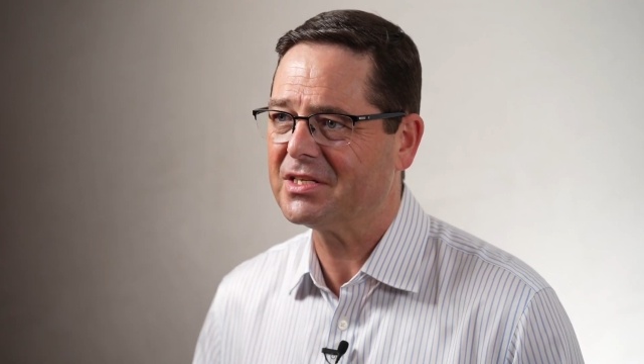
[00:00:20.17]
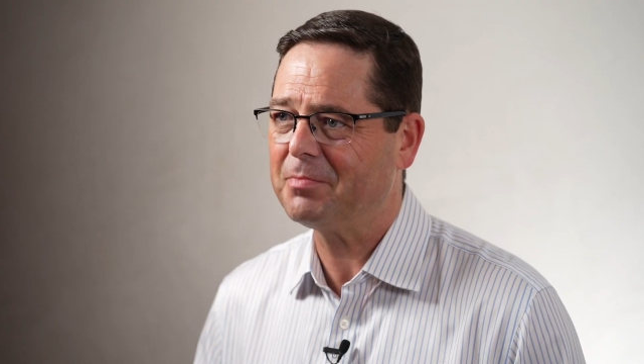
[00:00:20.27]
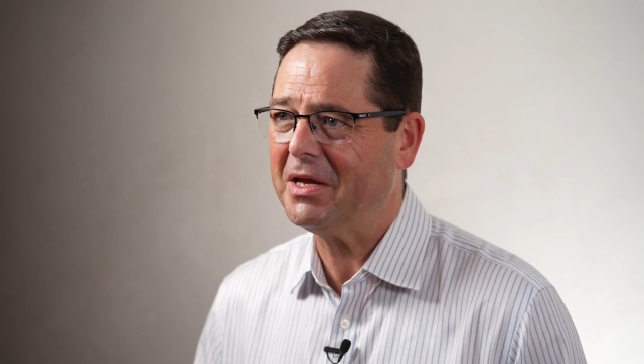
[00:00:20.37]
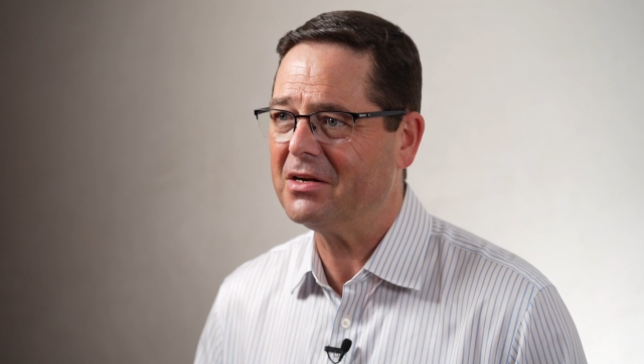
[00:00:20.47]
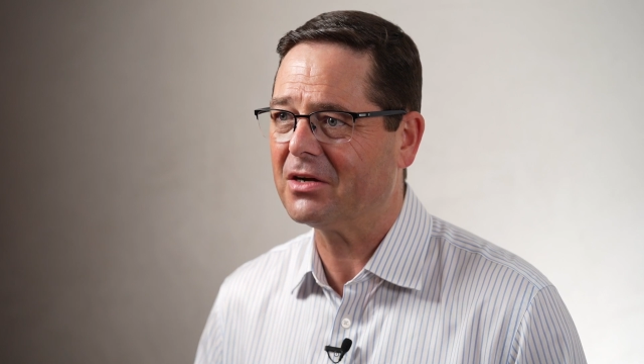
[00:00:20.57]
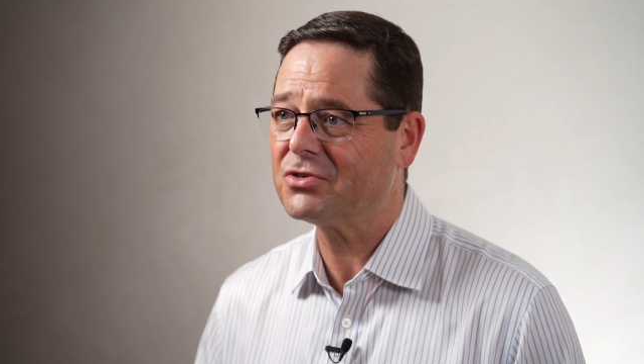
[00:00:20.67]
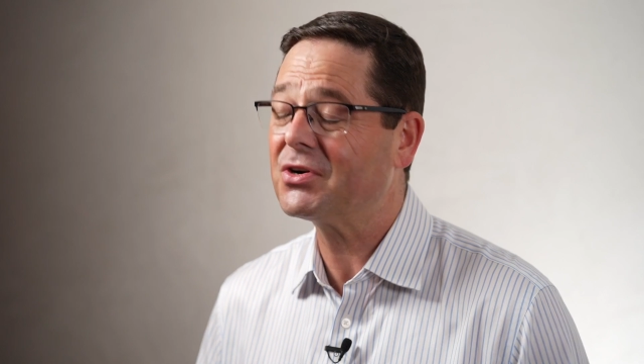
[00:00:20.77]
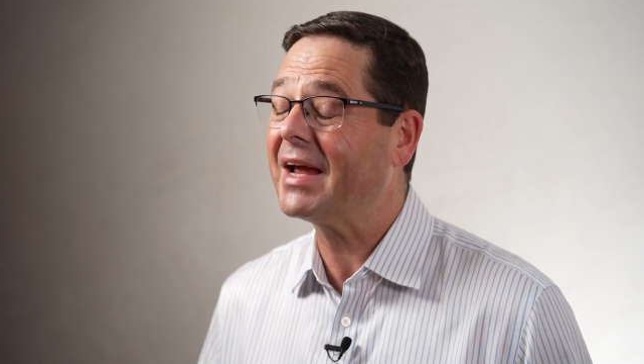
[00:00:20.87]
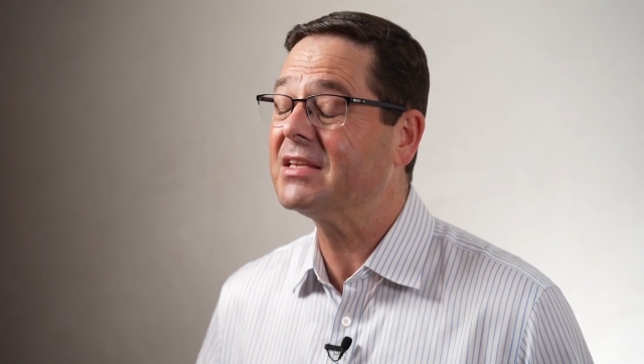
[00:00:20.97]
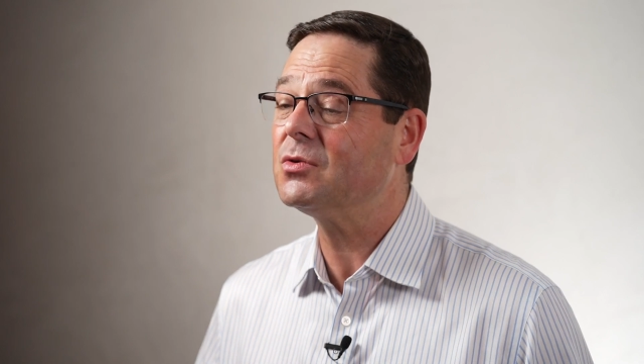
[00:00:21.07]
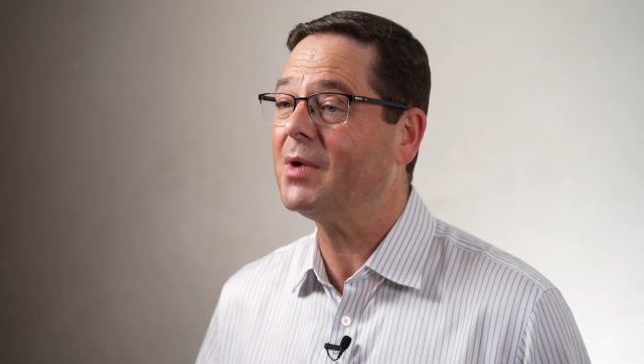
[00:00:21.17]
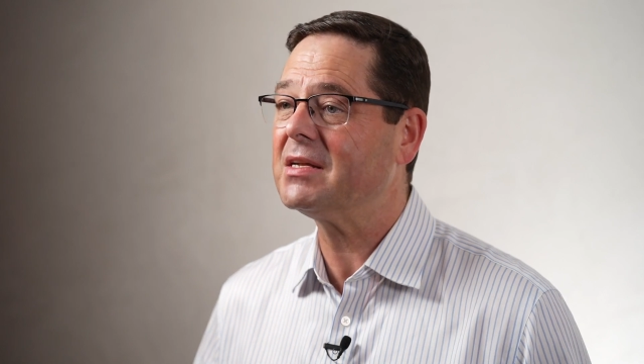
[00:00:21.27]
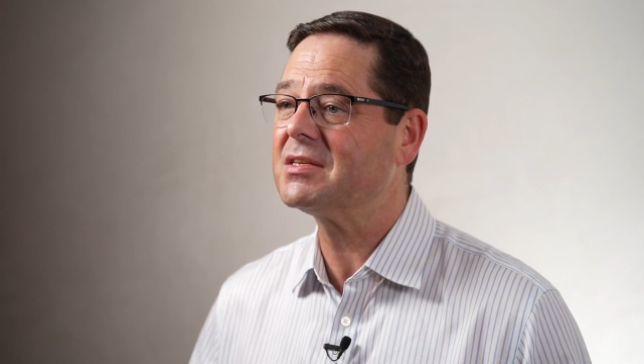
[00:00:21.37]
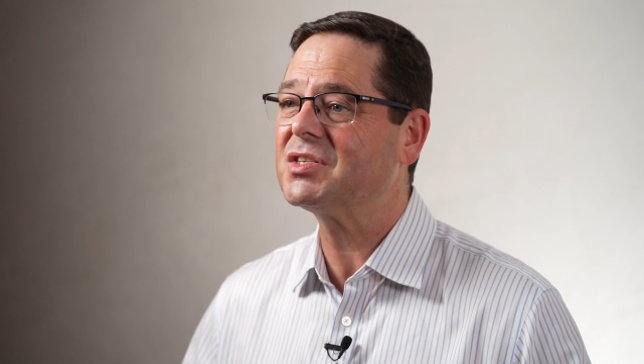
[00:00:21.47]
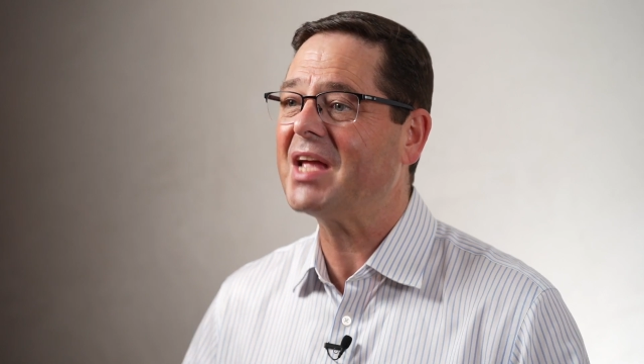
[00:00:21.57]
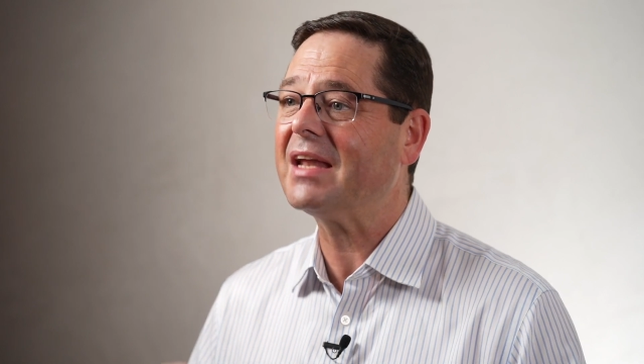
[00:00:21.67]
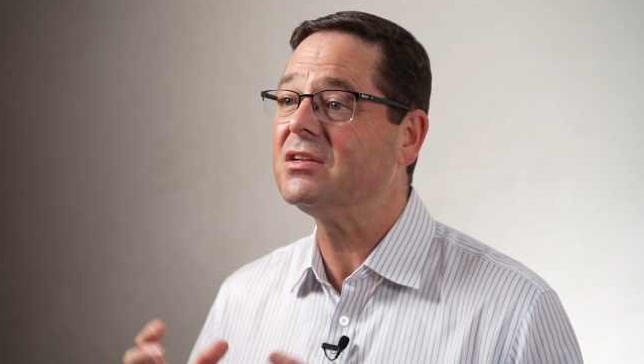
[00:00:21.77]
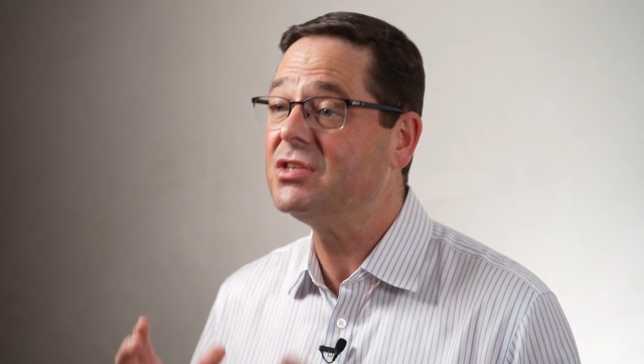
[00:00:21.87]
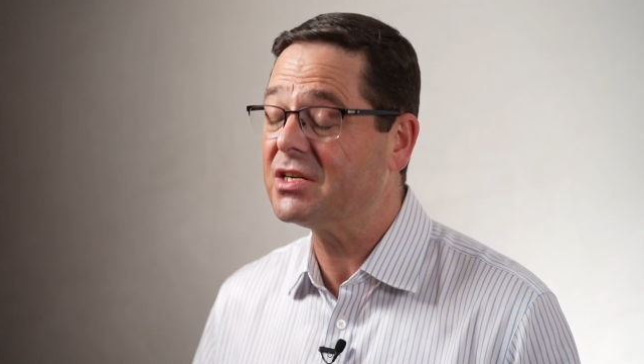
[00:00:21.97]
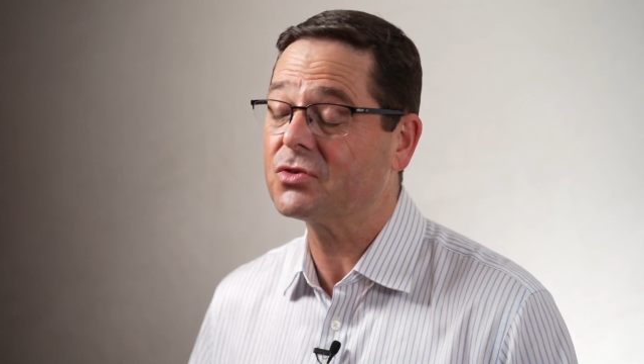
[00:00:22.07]
has been on trying to
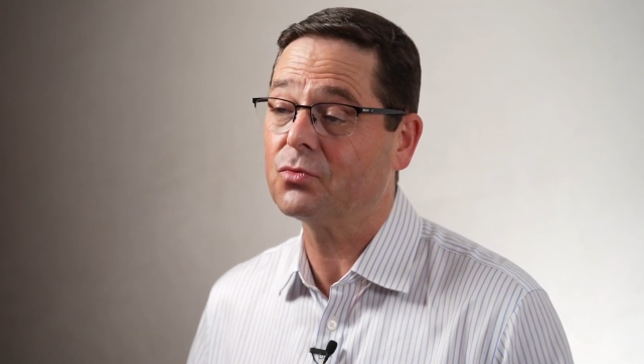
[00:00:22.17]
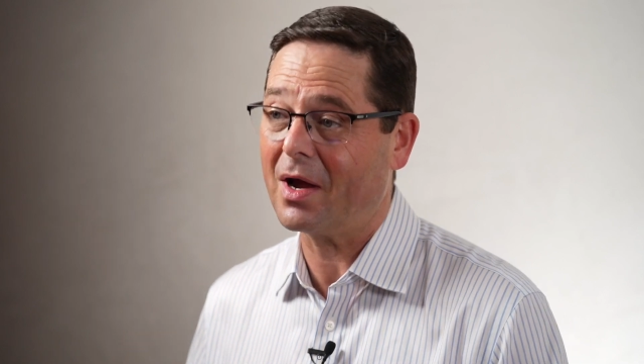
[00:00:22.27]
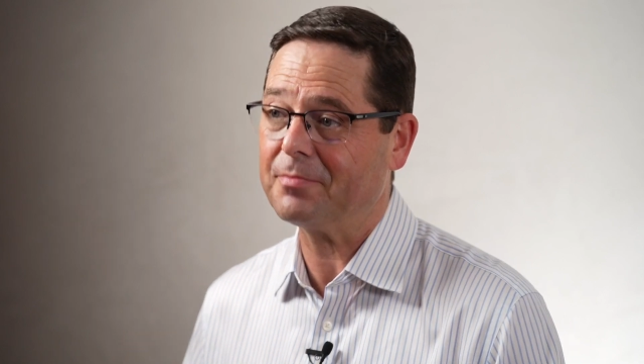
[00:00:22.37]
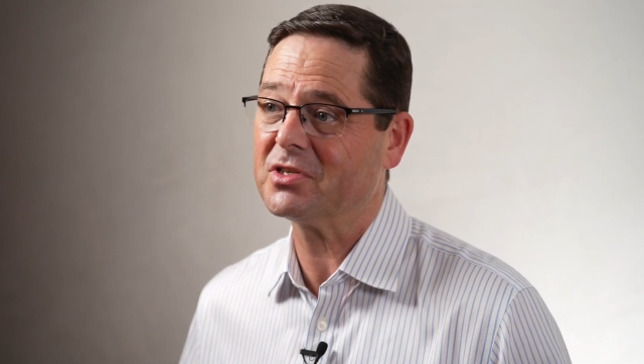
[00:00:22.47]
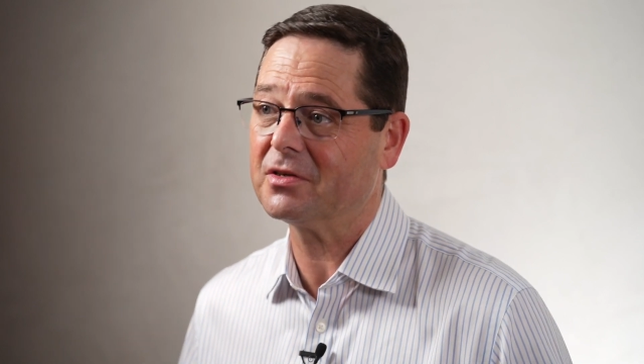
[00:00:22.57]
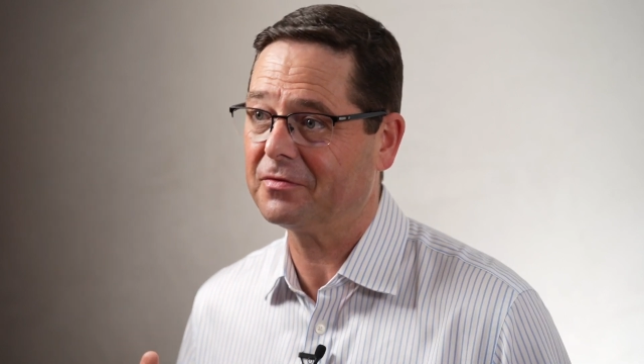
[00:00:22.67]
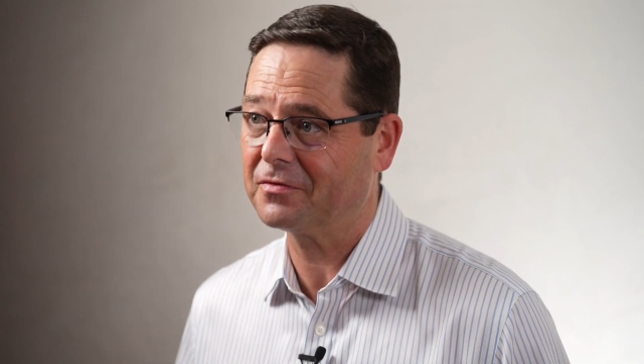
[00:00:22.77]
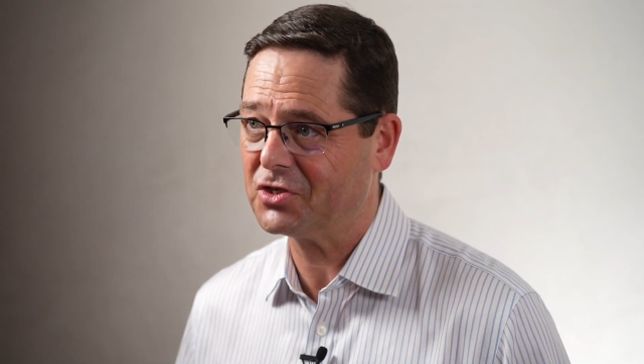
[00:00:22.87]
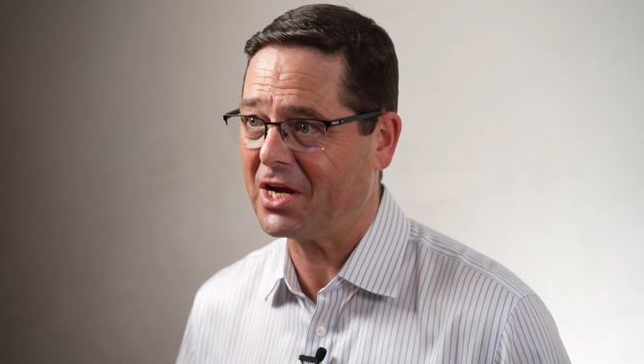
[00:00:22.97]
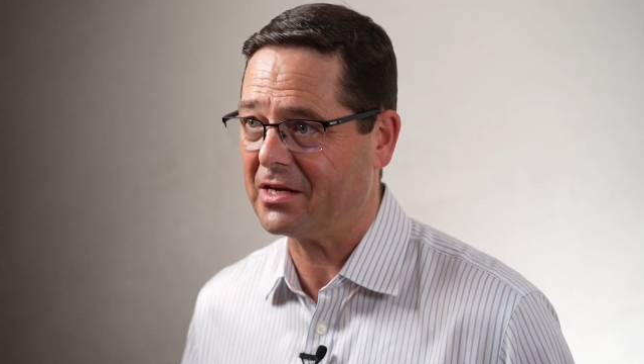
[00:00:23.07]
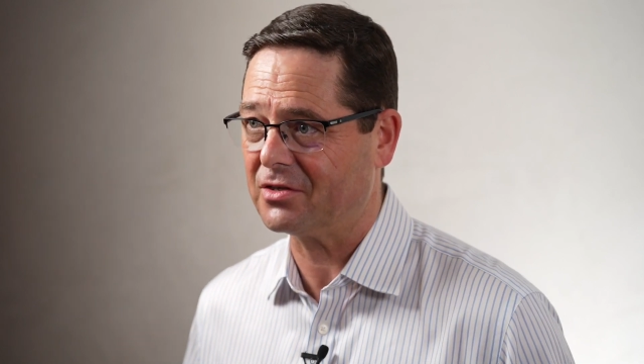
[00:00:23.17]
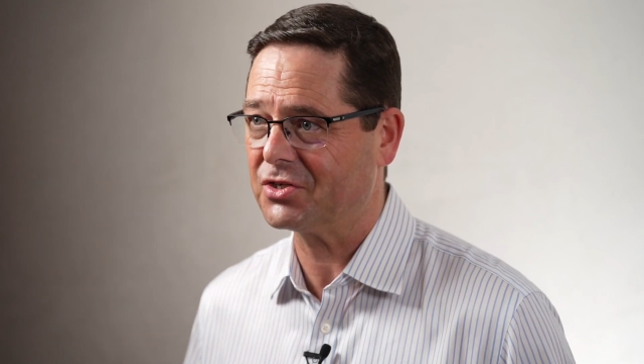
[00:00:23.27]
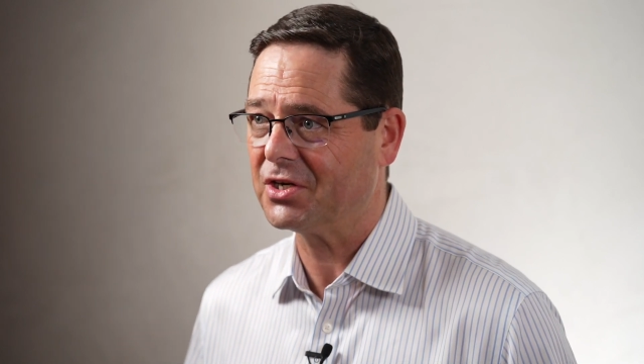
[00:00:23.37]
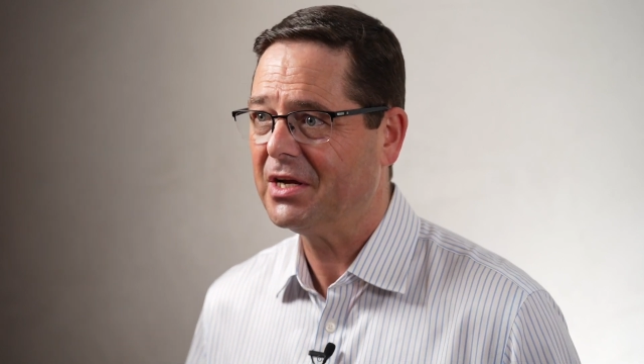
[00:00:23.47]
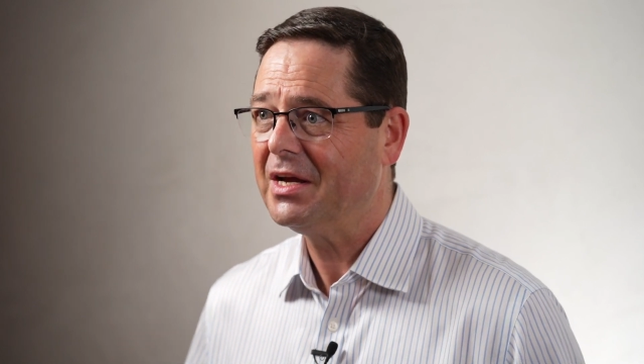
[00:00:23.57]
understand disruptive change.